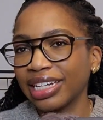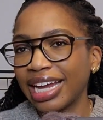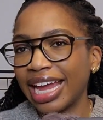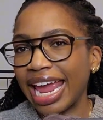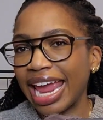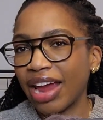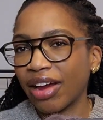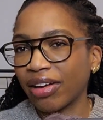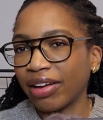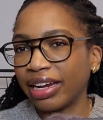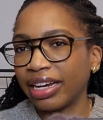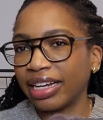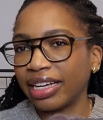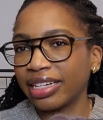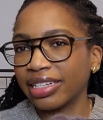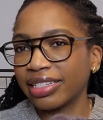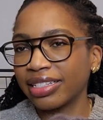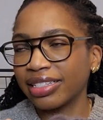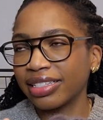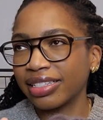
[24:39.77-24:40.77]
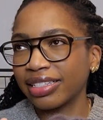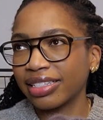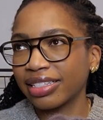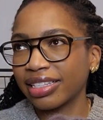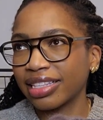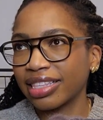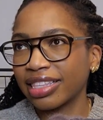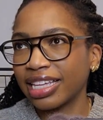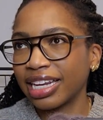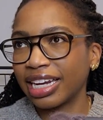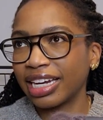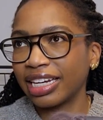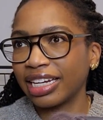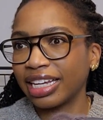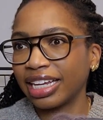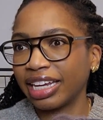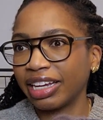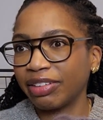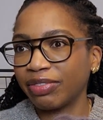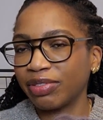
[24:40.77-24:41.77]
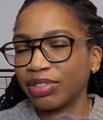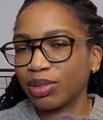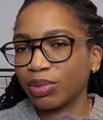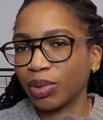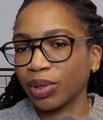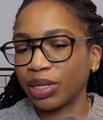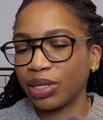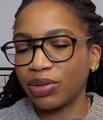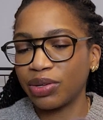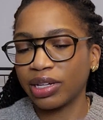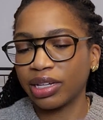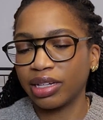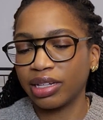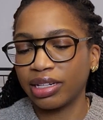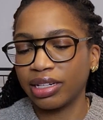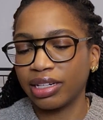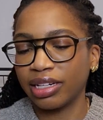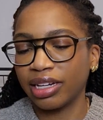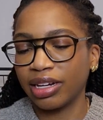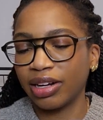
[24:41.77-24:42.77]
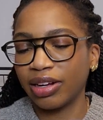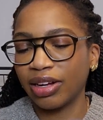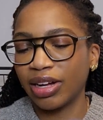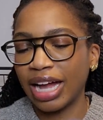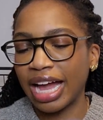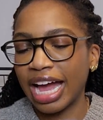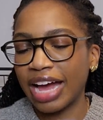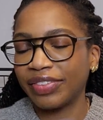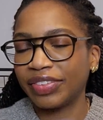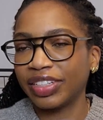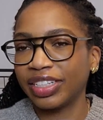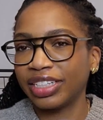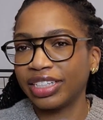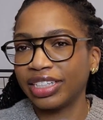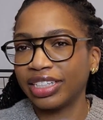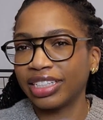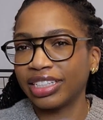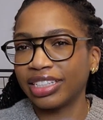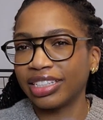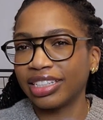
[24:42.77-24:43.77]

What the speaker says: airiness that it gives, where you can have a